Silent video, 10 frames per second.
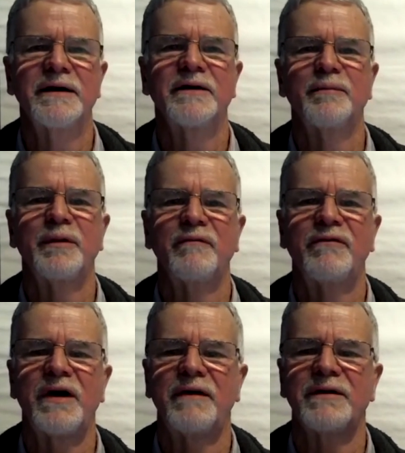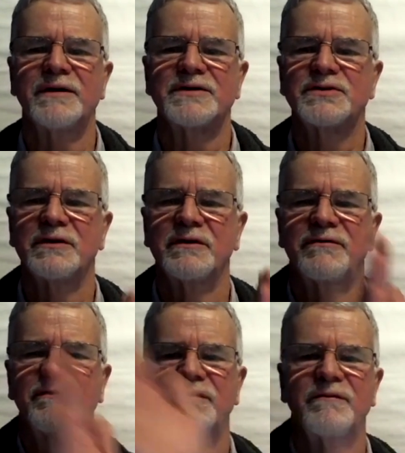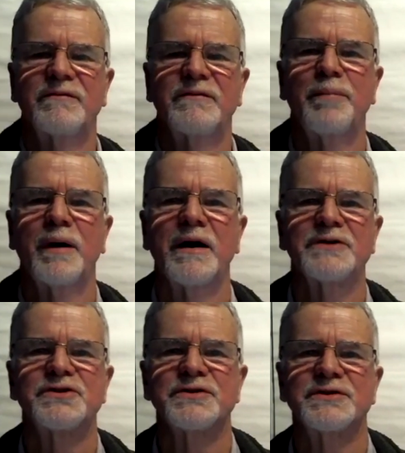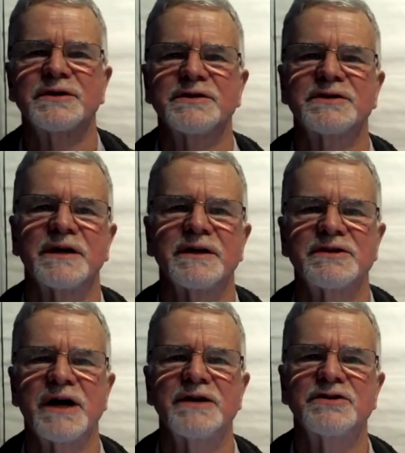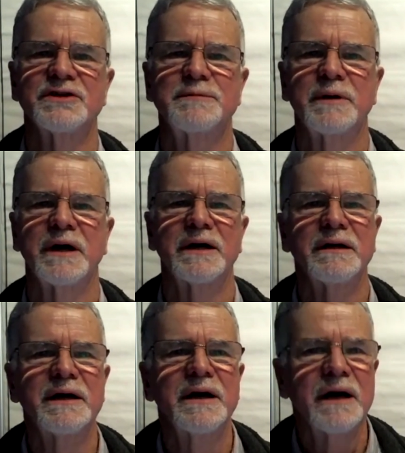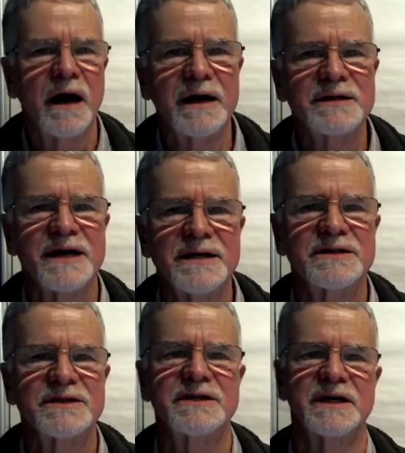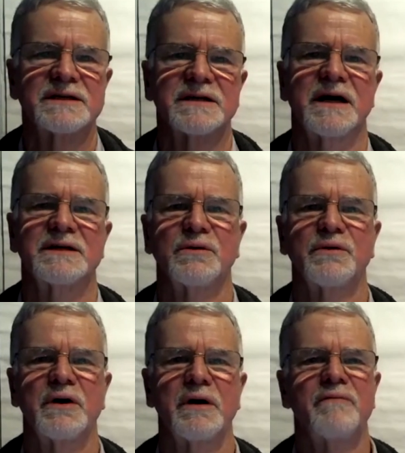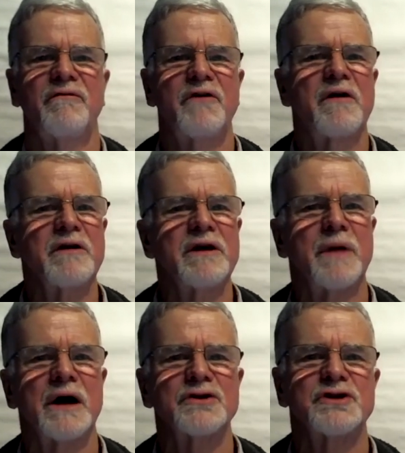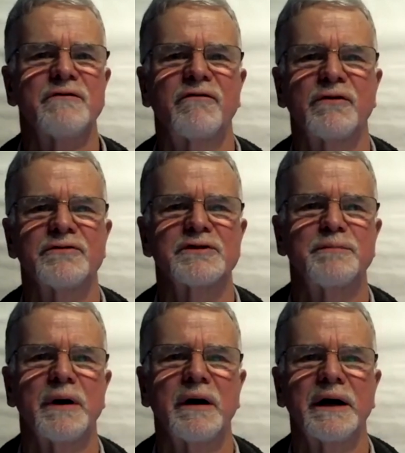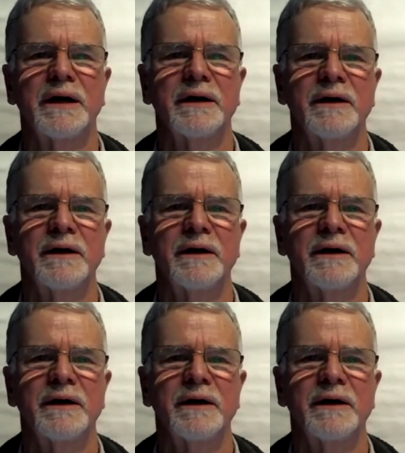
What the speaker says: I know there've been various sort of departures since then and tangents, but I tend to stick to that, although I'm very much influenced by